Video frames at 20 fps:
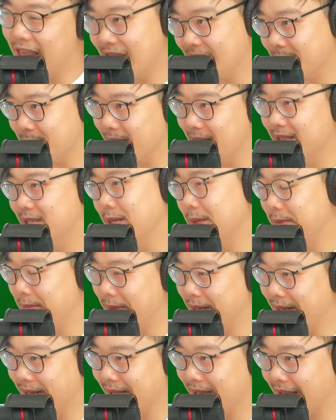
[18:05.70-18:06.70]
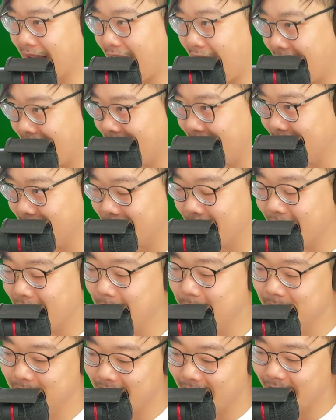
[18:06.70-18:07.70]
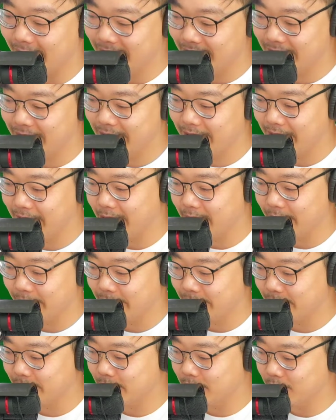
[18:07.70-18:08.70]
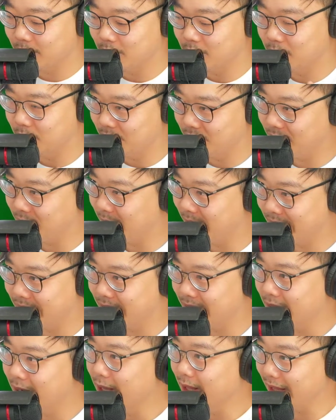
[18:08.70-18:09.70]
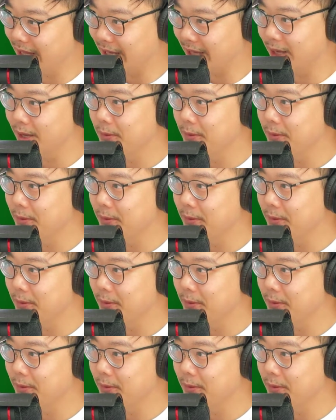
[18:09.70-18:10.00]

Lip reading: that's why, to me, like, I don't think I'm talented enough to do voice. Like,